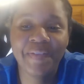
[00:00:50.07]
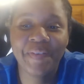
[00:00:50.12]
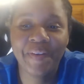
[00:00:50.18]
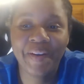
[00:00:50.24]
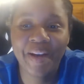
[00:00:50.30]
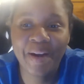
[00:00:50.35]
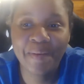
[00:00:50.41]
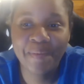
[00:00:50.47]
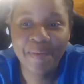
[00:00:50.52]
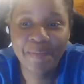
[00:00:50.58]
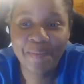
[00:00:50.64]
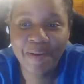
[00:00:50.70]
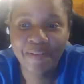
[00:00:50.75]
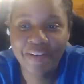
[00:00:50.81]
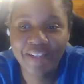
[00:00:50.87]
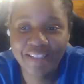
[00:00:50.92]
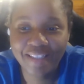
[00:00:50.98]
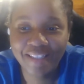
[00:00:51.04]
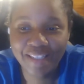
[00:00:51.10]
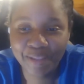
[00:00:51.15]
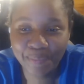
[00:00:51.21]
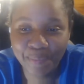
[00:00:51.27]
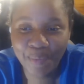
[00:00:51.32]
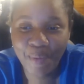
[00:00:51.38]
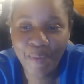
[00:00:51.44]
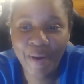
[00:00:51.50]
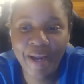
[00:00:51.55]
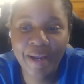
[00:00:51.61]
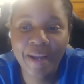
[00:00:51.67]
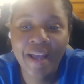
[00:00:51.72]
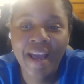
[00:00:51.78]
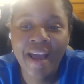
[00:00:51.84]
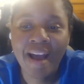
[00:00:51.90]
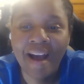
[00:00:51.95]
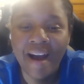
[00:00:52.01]
helping me reach this point.
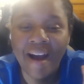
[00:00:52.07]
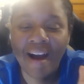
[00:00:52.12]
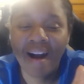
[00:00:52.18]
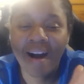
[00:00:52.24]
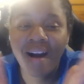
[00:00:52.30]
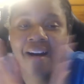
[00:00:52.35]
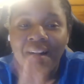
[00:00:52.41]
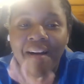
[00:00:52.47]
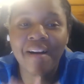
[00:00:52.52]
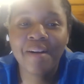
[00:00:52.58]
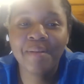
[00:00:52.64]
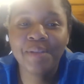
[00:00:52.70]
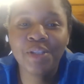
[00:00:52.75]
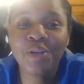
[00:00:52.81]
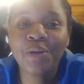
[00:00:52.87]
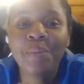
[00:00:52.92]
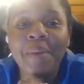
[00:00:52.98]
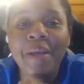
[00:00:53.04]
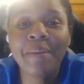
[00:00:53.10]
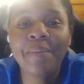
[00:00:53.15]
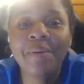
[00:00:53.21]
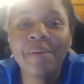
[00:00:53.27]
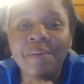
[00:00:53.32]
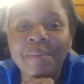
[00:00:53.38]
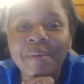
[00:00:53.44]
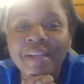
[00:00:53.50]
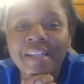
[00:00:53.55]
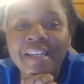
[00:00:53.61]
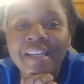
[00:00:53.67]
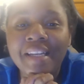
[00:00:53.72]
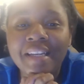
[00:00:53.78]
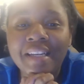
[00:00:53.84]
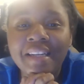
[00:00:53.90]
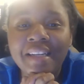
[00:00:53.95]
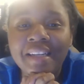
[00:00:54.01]
Um, two people
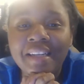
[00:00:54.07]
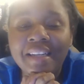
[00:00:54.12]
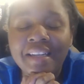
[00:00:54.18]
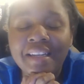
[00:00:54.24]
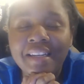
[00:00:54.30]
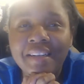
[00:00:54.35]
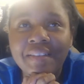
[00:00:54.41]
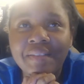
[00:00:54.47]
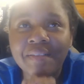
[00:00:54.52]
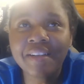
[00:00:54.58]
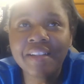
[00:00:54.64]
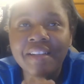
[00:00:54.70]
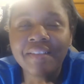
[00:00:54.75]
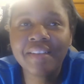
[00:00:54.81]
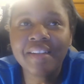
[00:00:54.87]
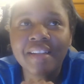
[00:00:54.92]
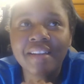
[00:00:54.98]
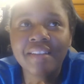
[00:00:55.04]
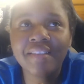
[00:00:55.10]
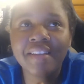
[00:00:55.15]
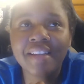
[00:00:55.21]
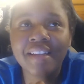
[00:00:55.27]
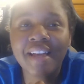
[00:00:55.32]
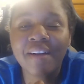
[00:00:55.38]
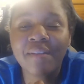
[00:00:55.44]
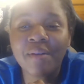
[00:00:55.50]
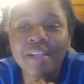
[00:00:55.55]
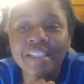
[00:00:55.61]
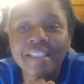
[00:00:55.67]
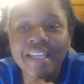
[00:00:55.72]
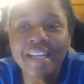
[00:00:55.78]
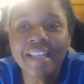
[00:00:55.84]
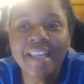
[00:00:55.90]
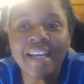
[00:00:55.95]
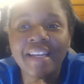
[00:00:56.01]
really. Really, really, really, I want to
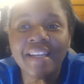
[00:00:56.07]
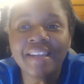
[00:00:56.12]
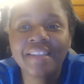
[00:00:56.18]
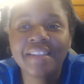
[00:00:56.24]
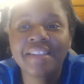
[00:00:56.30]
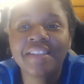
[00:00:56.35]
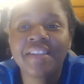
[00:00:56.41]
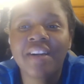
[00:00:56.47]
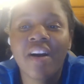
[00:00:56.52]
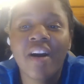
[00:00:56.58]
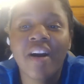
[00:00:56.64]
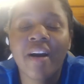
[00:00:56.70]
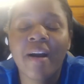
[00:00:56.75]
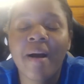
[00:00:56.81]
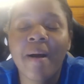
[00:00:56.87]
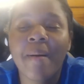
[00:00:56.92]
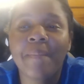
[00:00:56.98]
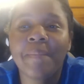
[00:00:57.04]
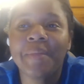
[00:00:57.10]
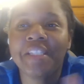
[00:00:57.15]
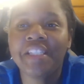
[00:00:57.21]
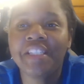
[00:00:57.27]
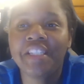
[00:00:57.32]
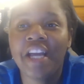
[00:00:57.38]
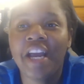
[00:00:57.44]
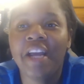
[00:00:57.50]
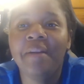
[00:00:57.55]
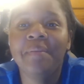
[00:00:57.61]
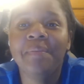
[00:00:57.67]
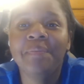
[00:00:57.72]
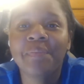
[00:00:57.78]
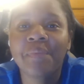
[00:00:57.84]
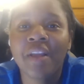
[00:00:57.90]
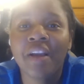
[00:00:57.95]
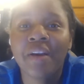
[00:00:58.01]
say thank you to our um, Miss Jane
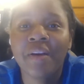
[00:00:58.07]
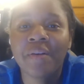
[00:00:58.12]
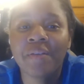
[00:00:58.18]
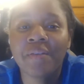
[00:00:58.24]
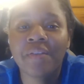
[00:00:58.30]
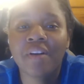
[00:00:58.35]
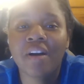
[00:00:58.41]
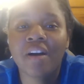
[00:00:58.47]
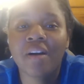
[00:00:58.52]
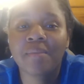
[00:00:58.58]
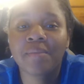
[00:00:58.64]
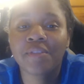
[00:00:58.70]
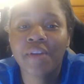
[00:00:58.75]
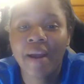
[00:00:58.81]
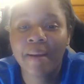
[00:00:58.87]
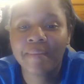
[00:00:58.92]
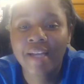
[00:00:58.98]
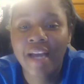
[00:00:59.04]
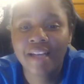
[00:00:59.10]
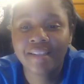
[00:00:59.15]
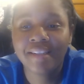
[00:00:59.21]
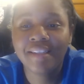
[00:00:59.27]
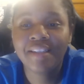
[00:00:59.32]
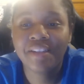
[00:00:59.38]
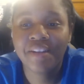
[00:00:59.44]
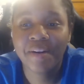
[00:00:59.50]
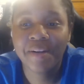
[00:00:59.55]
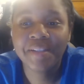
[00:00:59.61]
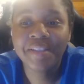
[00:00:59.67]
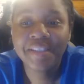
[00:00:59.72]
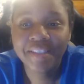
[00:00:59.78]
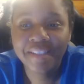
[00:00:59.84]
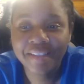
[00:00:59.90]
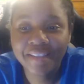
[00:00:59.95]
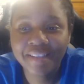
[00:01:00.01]
from Scraptastic
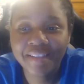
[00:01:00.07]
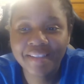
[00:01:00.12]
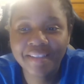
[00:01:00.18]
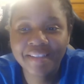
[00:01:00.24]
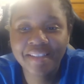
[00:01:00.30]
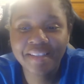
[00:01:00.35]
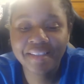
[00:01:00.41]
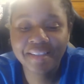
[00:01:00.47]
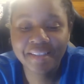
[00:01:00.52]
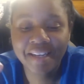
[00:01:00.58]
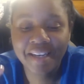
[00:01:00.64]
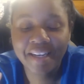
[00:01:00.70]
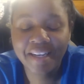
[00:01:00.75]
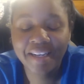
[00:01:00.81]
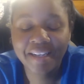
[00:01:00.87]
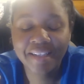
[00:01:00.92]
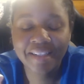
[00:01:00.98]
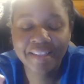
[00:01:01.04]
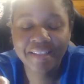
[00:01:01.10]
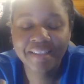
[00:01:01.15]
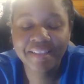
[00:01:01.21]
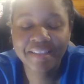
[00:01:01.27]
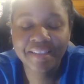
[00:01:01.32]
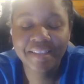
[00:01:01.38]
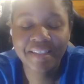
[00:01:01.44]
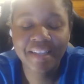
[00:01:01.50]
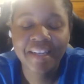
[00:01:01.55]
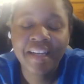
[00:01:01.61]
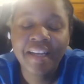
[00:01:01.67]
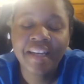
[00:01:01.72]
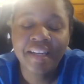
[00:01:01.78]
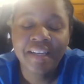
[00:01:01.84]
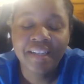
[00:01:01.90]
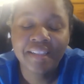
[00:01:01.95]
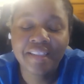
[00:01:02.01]
Yarns. She's like,
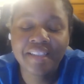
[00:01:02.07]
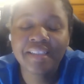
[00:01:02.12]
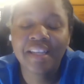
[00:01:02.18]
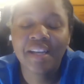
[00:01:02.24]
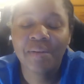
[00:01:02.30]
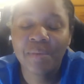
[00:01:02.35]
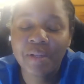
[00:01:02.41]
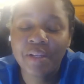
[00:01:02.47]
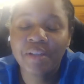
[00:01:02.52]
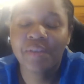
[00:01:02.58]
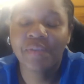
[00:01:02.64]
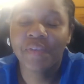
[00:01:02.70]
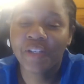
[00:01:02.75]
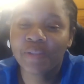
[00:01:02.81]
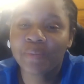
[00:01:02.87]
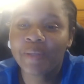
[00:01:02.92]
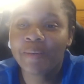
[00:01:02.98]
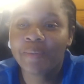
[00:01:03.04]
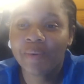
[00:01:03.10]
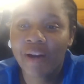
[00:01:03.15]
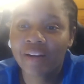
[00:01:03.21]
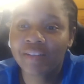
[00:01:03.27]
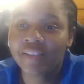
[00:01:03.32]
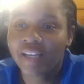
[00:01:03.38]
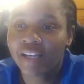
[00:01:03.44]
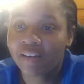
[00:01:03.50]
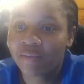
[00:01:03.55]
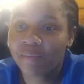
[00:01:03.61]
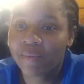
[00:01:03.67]
she's like one of the first people outside of my